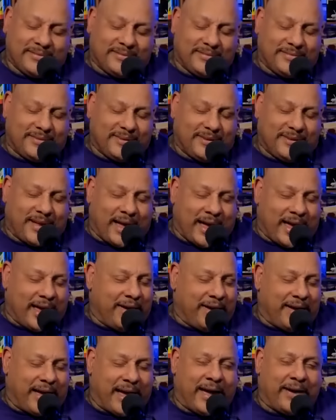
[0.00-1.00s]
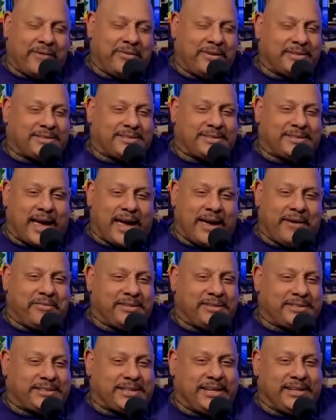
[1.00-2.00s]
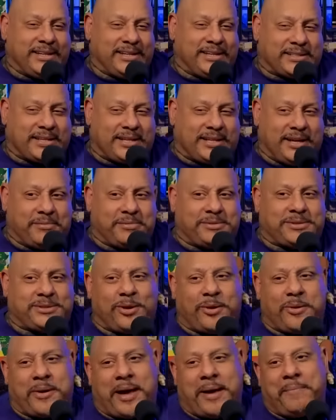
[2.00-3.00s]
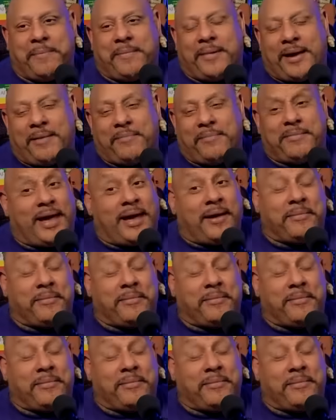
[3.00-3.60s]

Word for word: and why that's I, practical. I haven't, I haven't, seen this clip, so I'm I'm, okay,